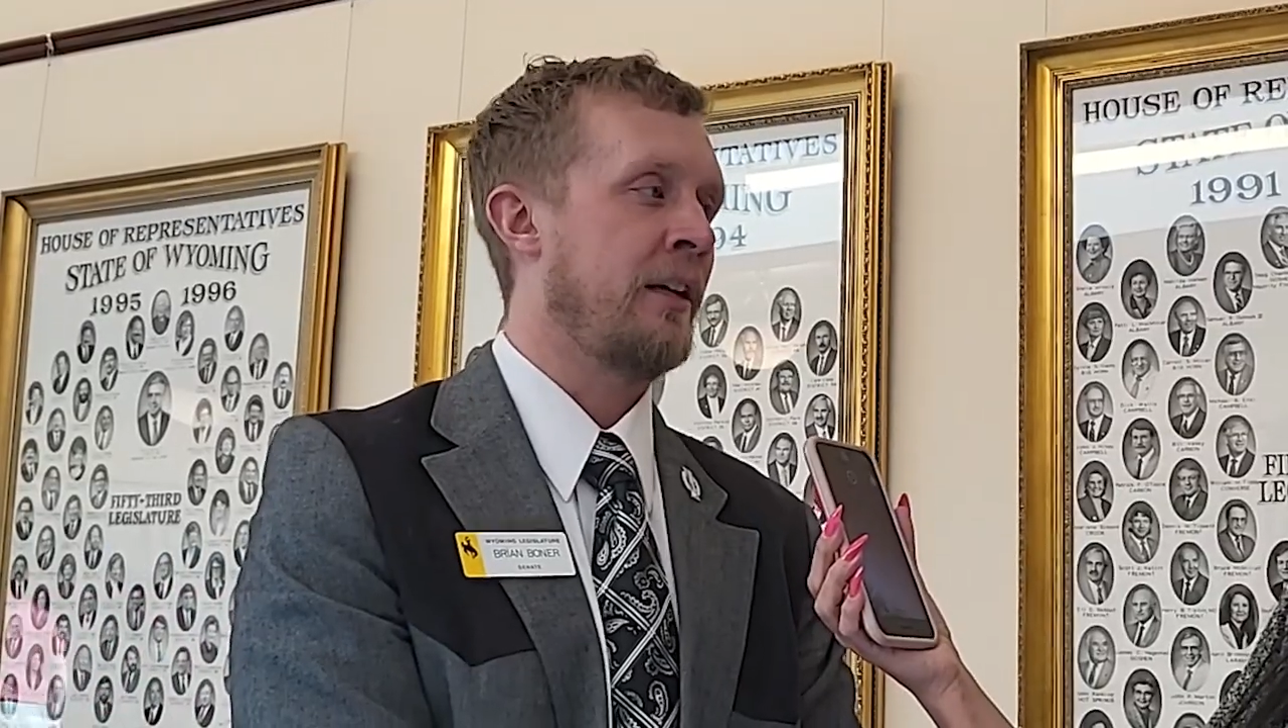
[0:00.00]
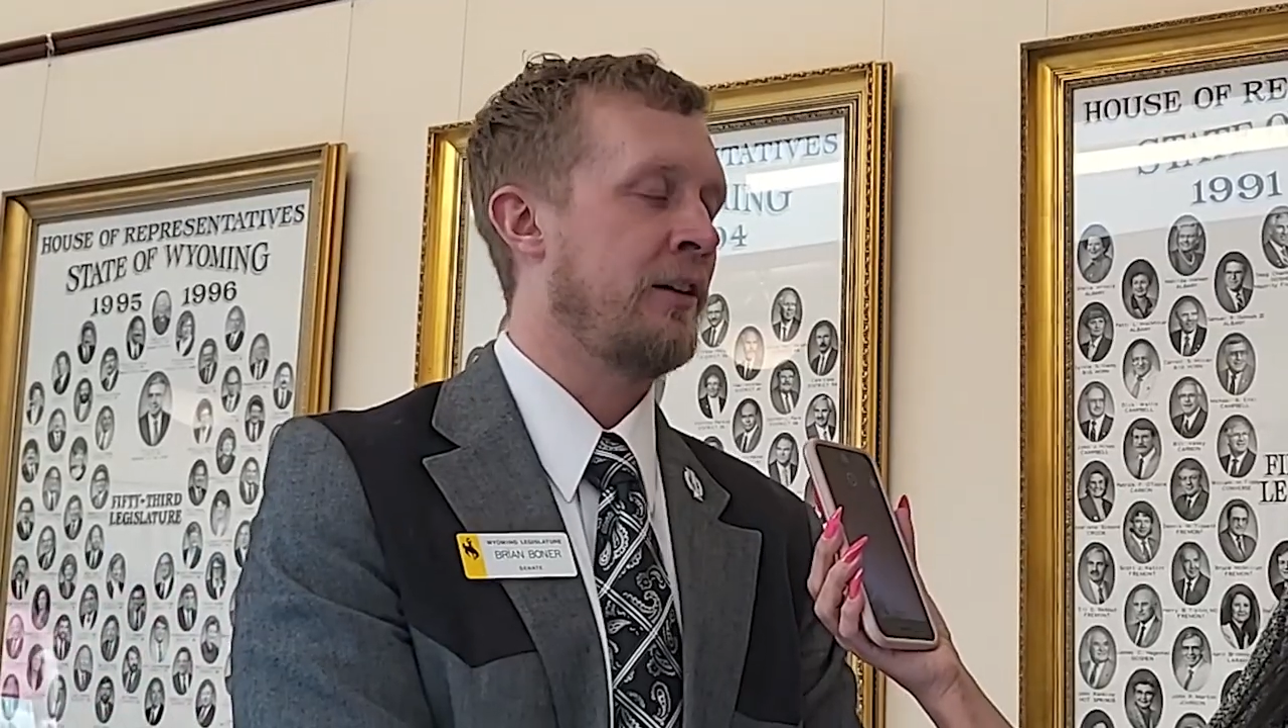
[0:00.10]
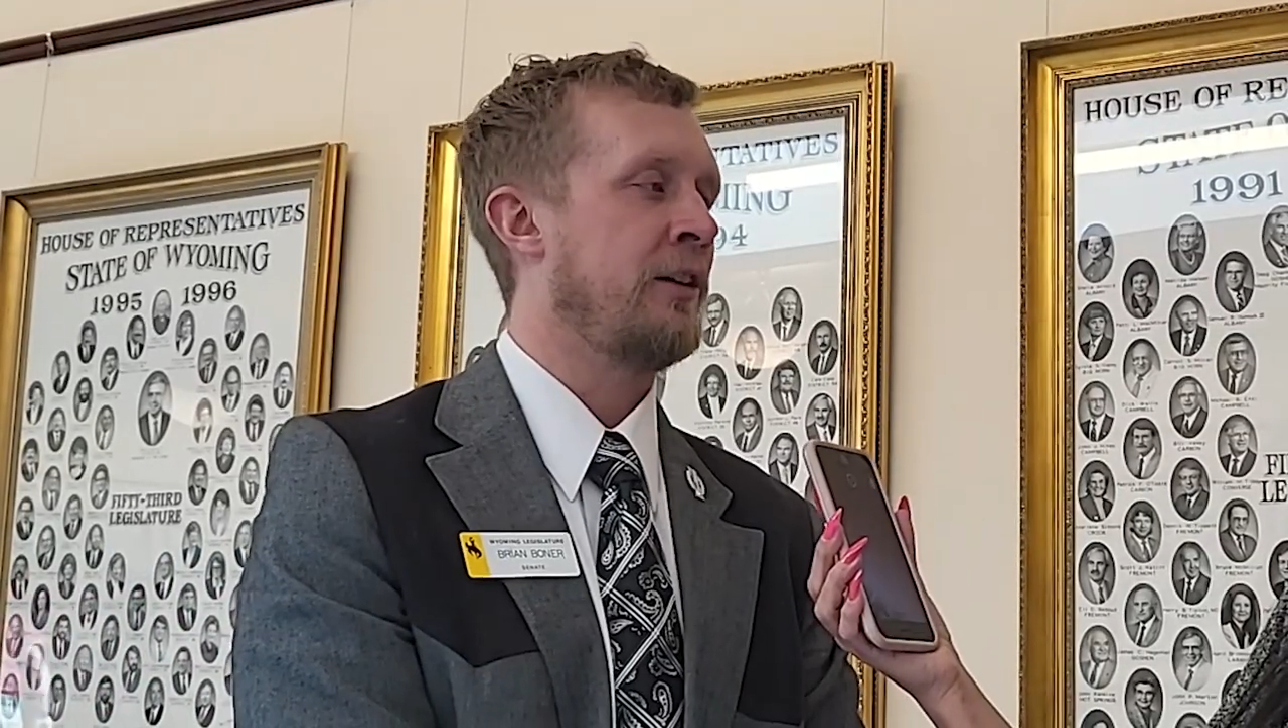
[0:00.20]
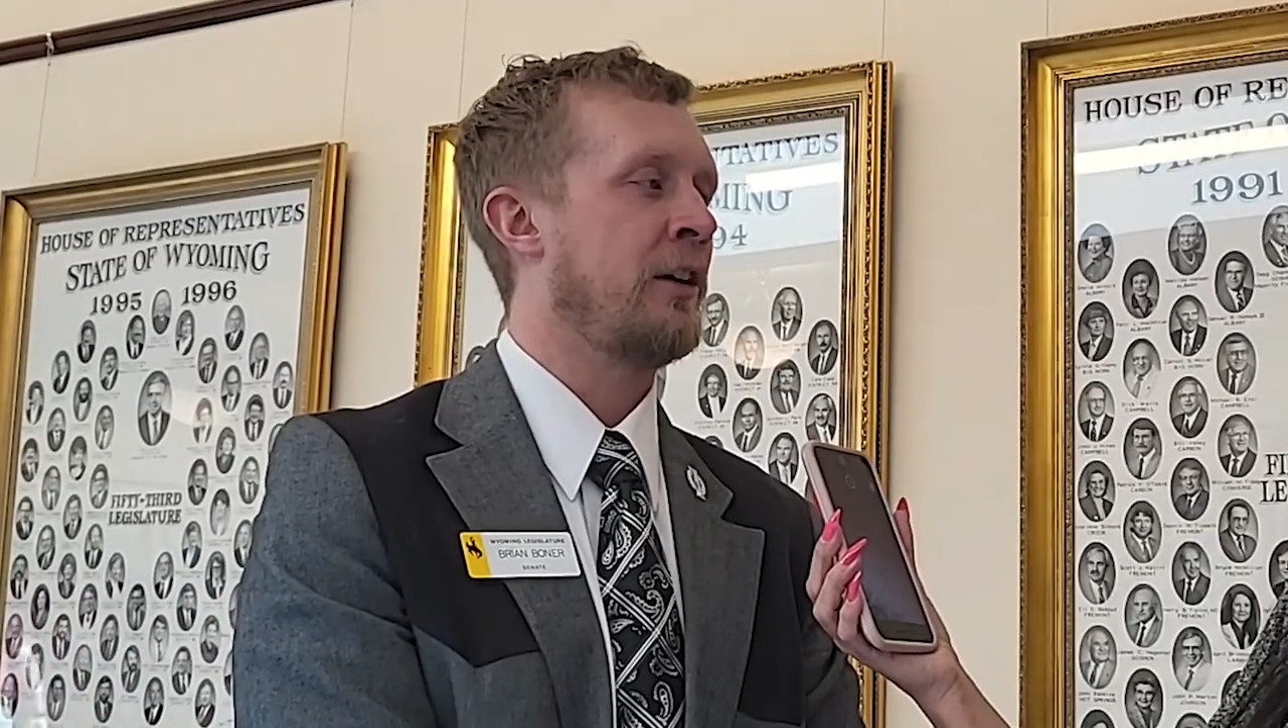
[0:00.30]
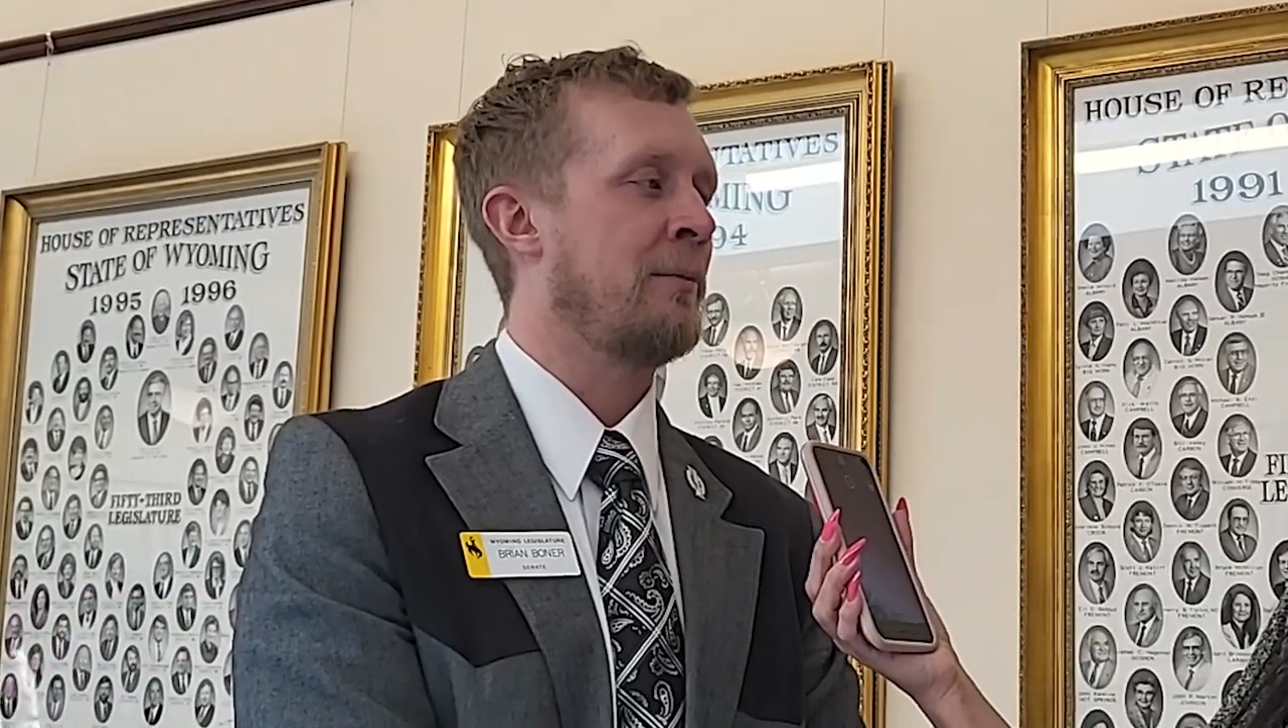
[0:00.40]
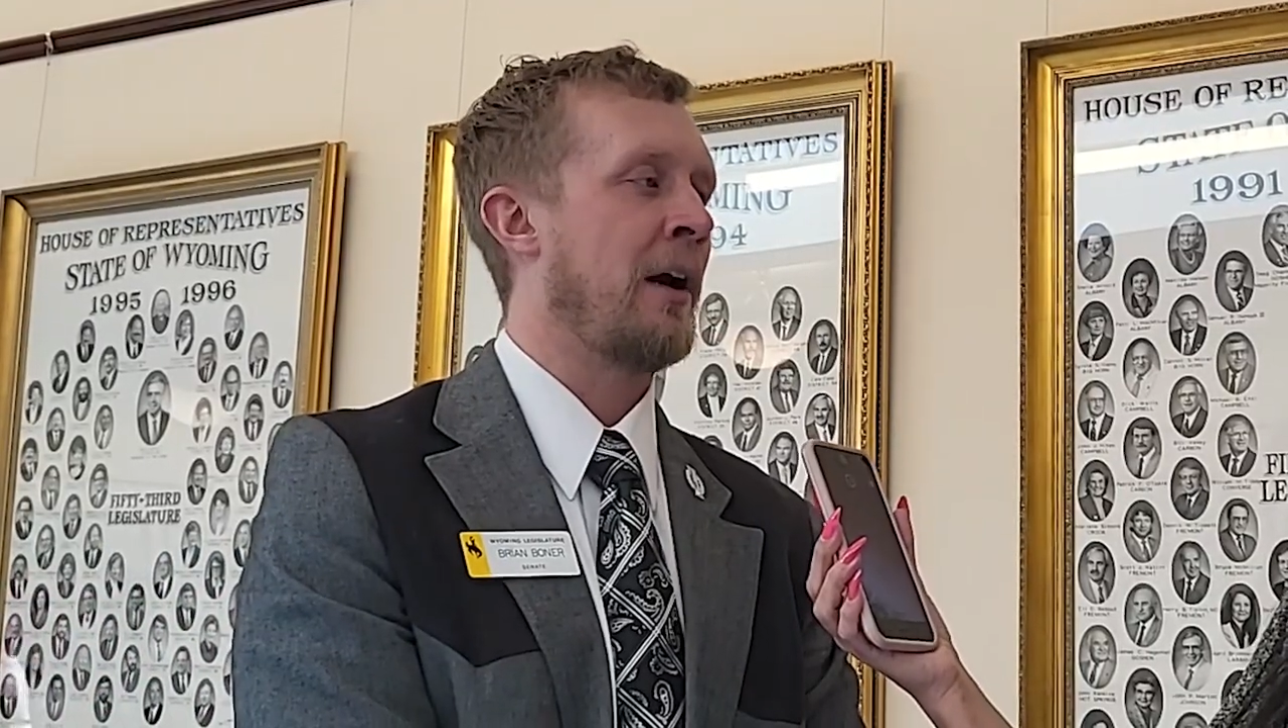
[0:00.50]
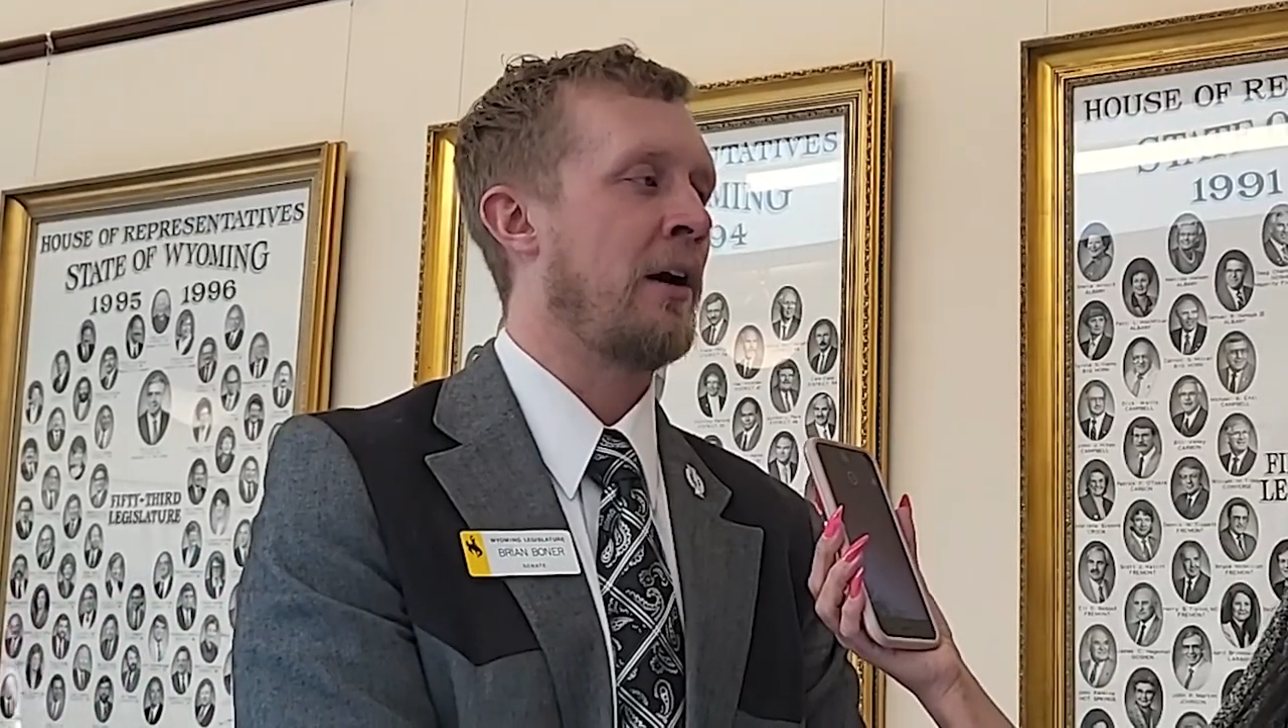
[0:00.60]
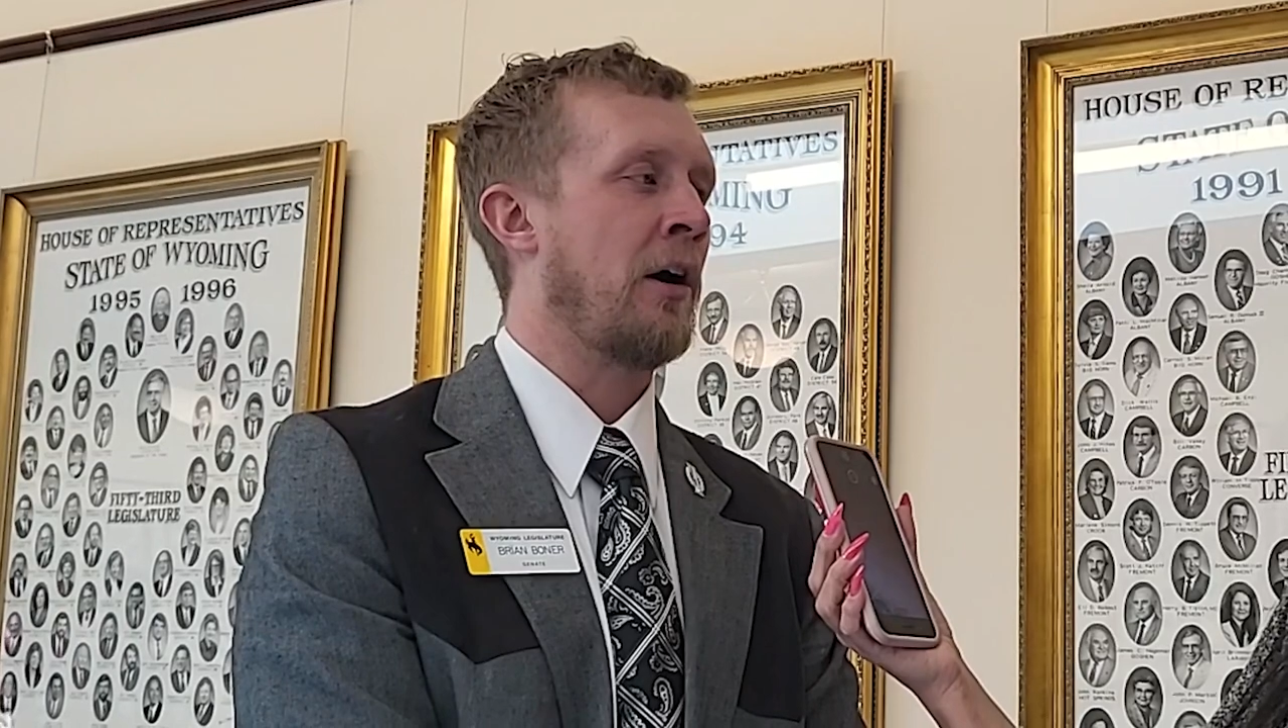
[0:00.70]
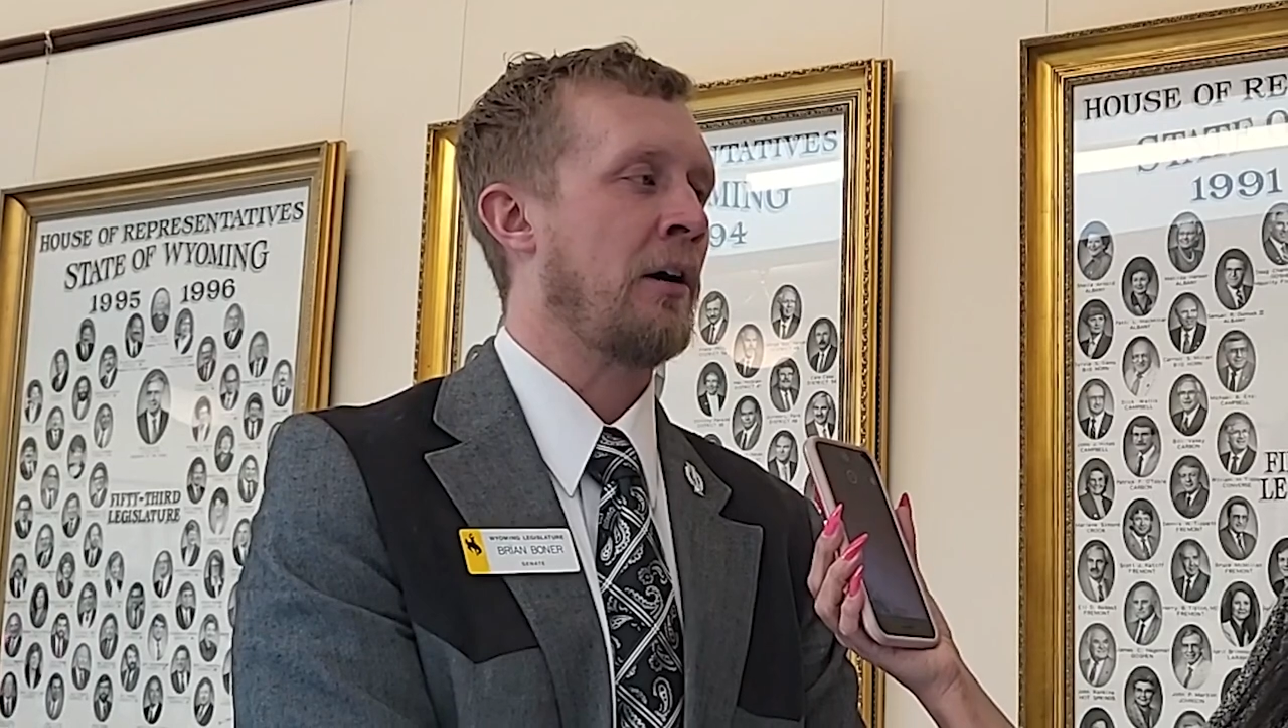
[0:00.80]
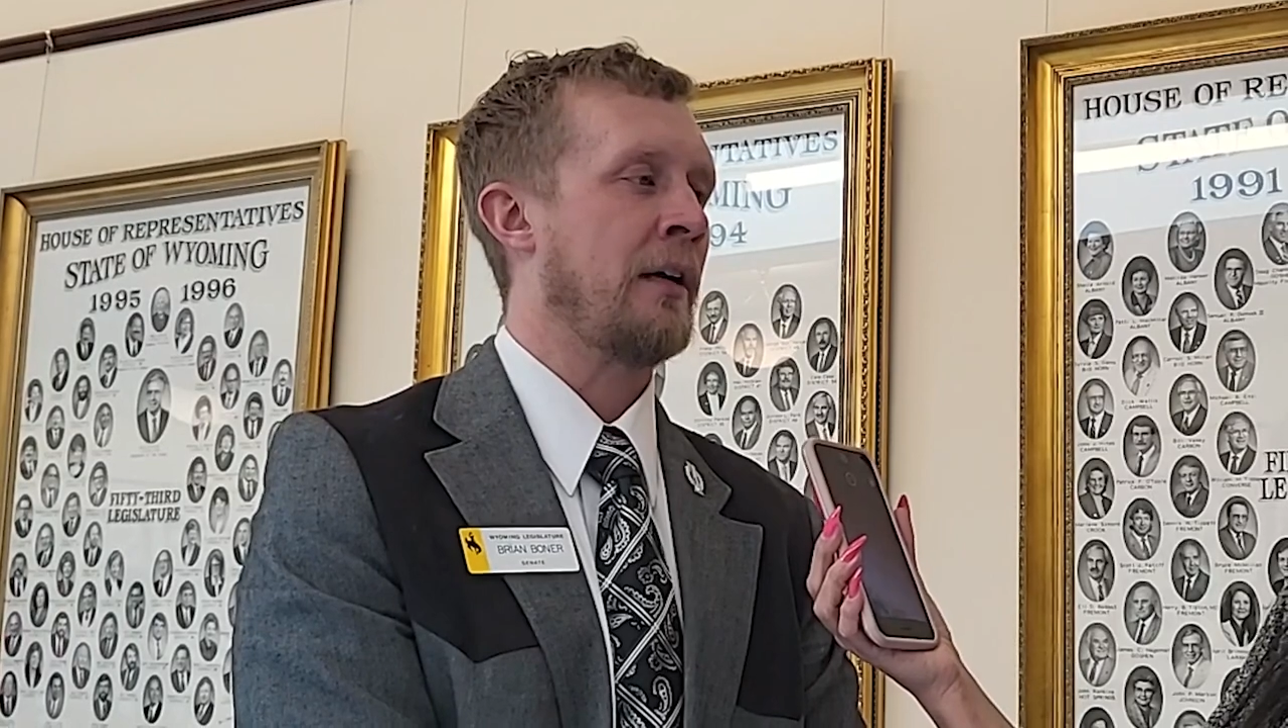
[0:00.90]
near and dear to my
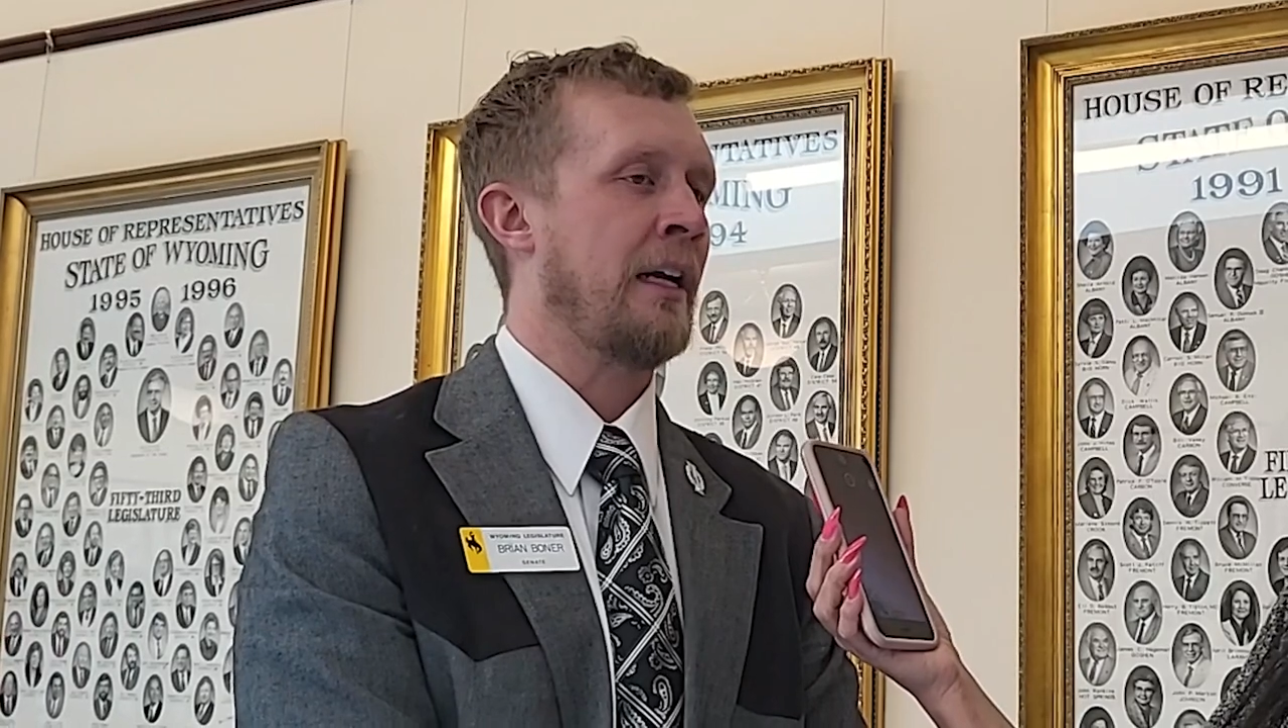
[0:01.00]
heart.